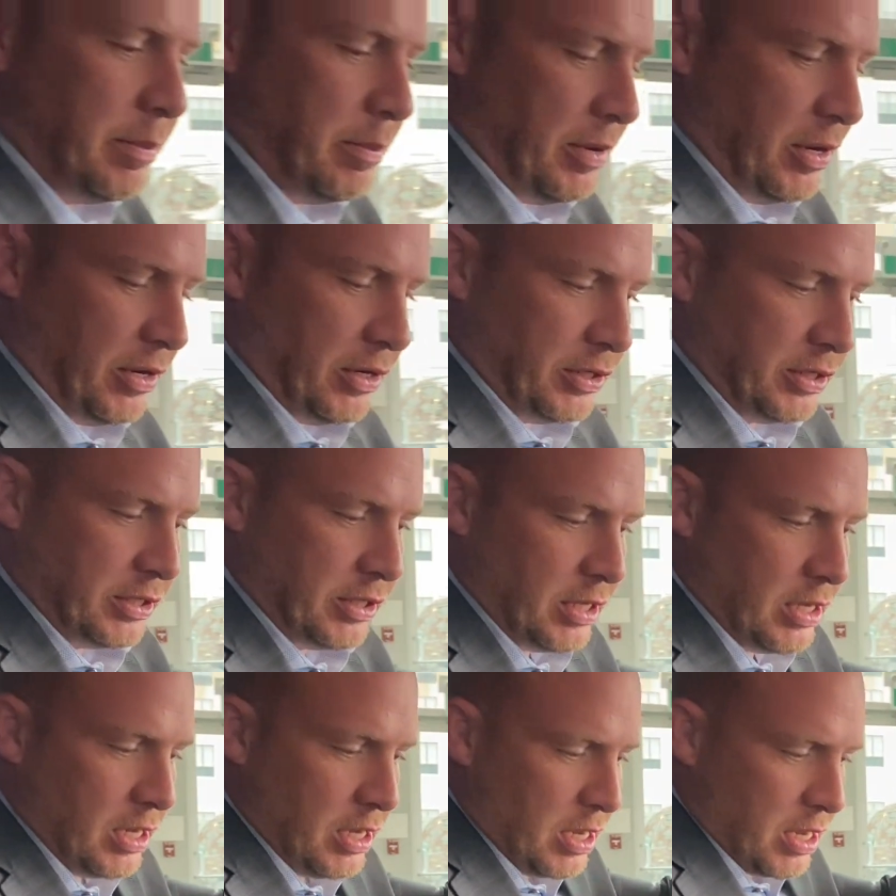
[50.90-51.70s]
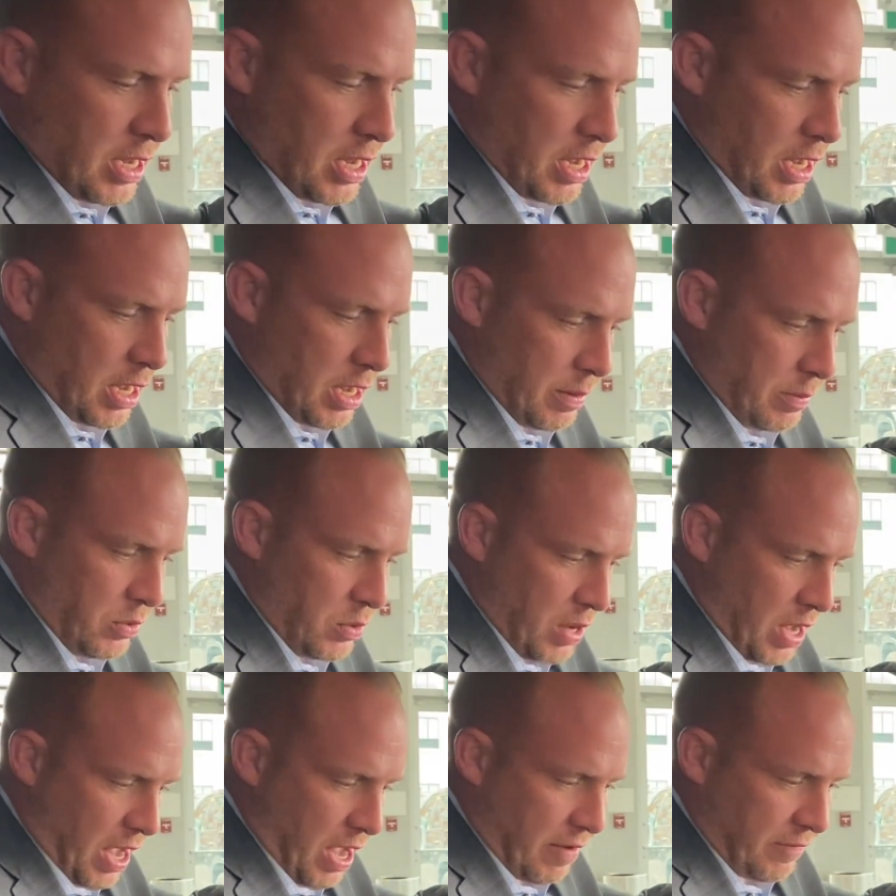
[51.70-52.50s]
mirrors, um,
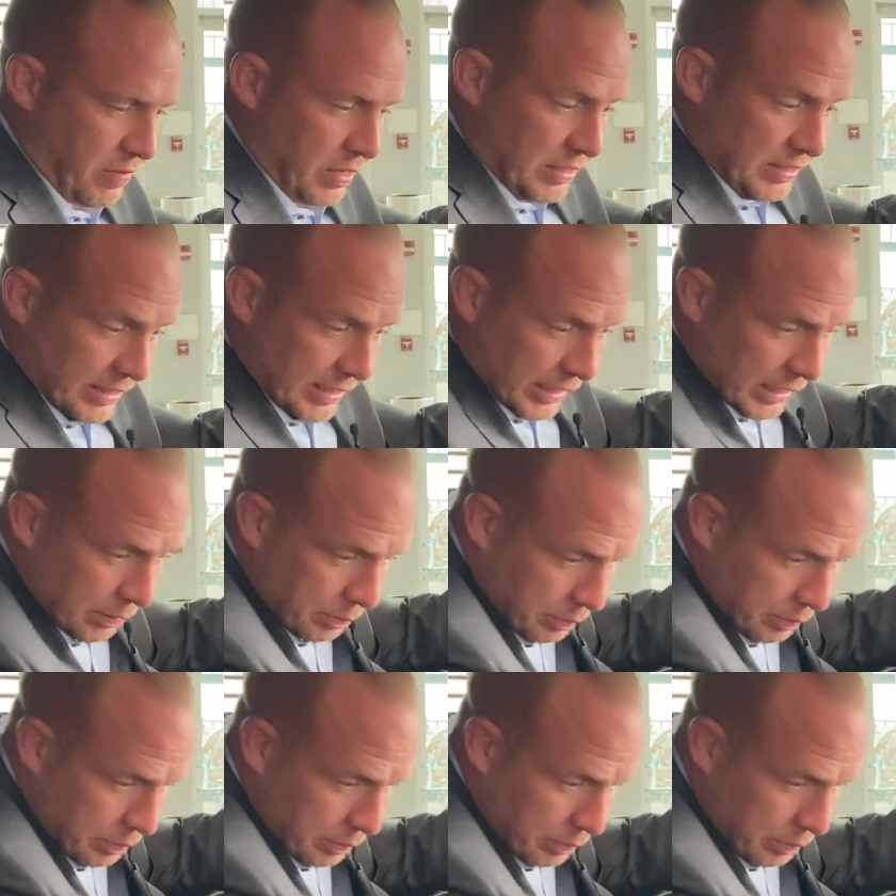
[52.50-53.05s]
you have a CD